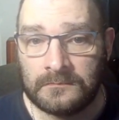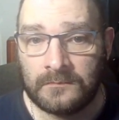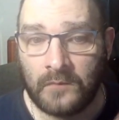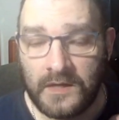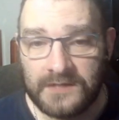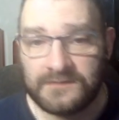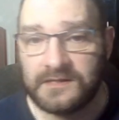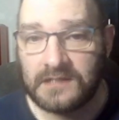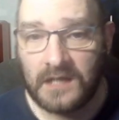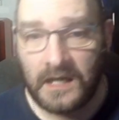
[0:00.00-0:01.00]
Where you
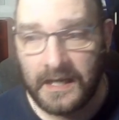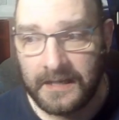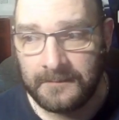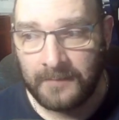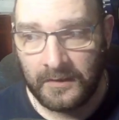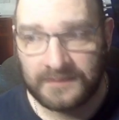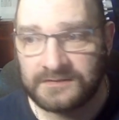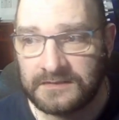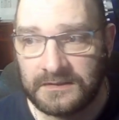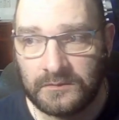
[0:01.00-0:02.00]
think I
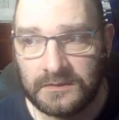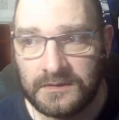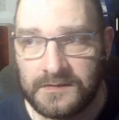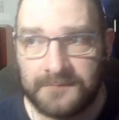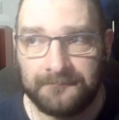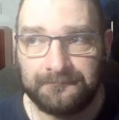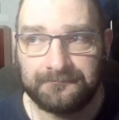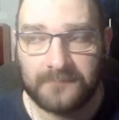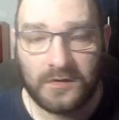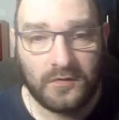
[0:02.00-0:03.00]
personally would
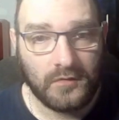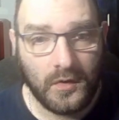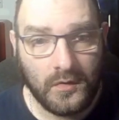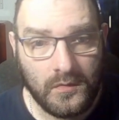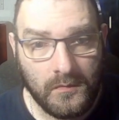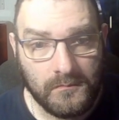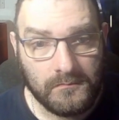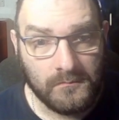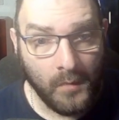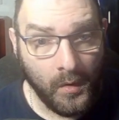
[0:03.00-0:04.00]
grow
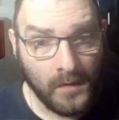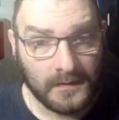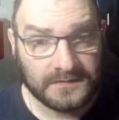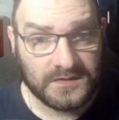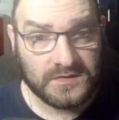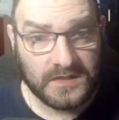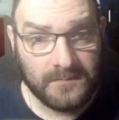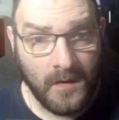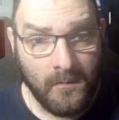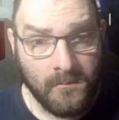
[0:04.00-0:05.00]
more as a
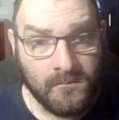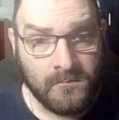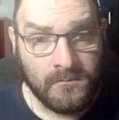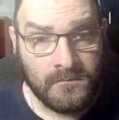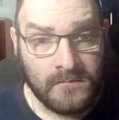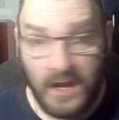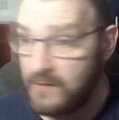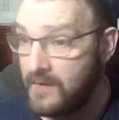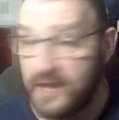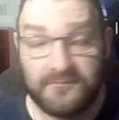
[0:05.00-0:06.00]
streamer. Hell, it
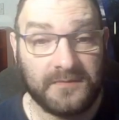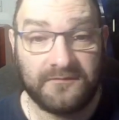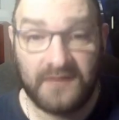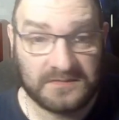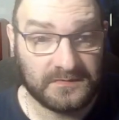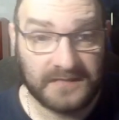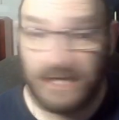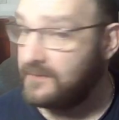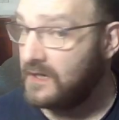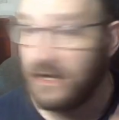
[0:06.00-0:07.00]
might even be Facebook
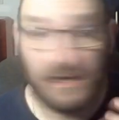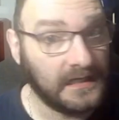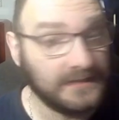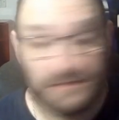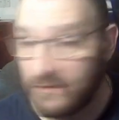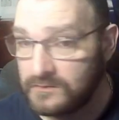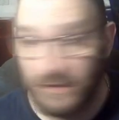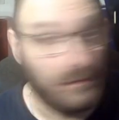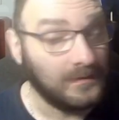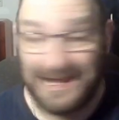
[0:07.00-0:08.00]
gaming. I don't
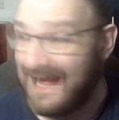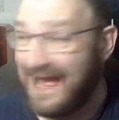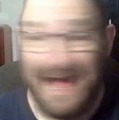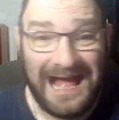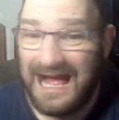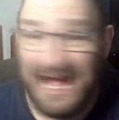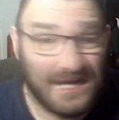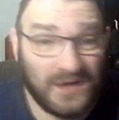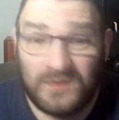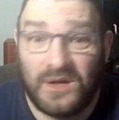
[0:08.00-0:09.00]
know. I, I
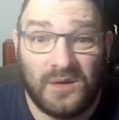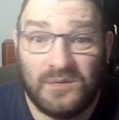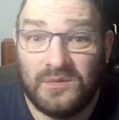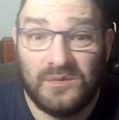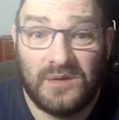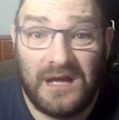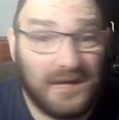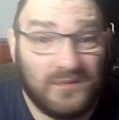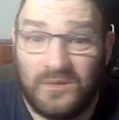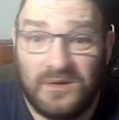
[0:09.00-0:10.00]
don't know. I
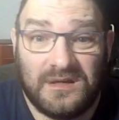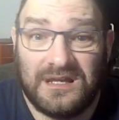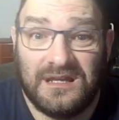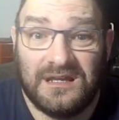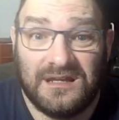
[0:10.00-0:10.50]
don't work here.